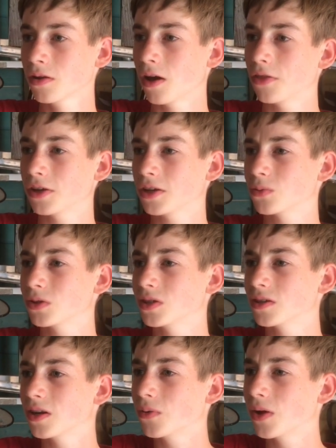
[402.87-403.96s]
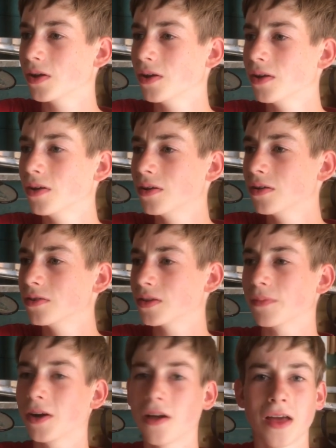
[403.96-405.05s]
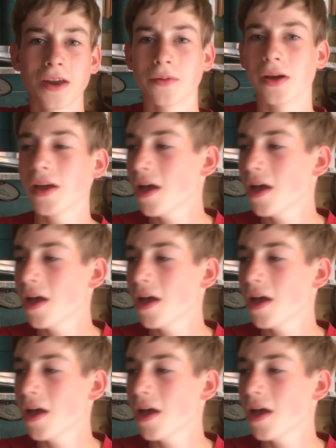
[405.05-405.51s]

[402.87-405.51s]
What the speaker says: I think that's what it says anyway. Something like that anyway.